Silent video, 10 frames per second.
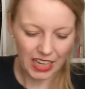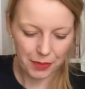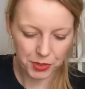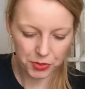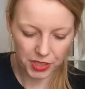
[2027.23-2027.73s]

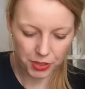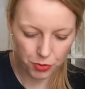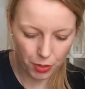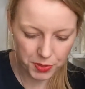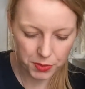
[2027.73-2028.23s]
I'm using
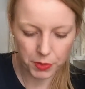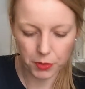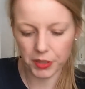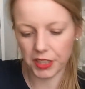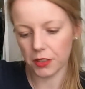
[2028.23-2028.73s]
Drops
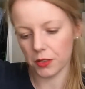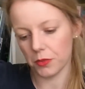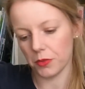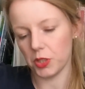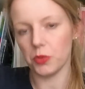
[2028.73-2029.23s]

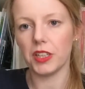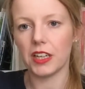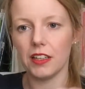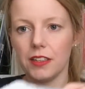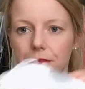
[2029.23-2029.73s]
Merino
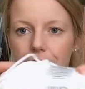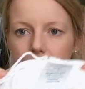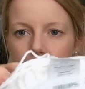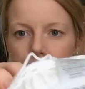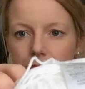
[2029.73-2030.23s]
Unicolor.
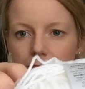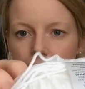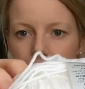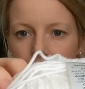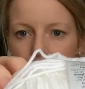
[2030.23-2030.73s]

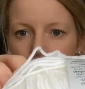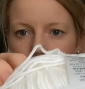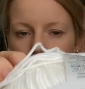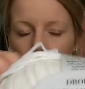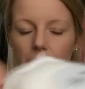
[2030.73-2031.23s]

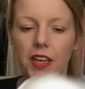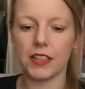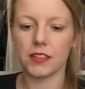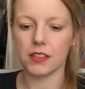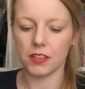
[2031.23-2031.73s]

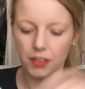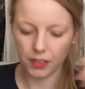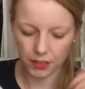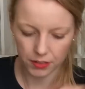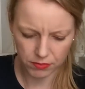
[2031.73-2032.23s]

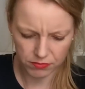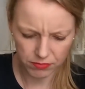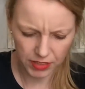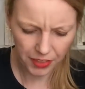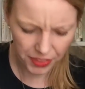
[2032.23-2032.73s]

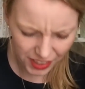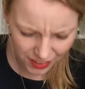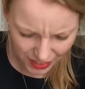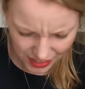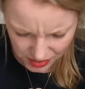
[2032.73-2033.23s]
I think
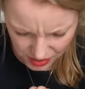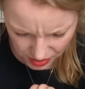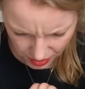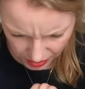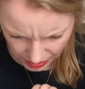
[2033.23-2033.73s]
that is
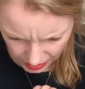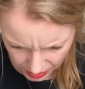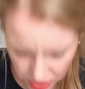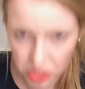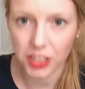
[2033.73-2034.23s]
the
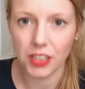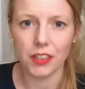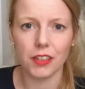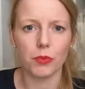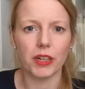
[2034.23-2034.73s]
yarn
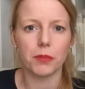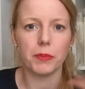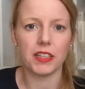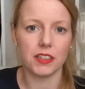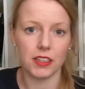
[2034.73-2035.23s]
she
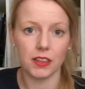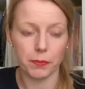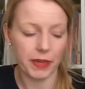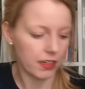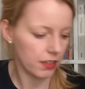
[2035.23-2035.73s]
recommended in the
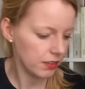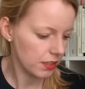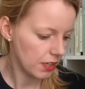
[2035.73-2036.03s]
pattern.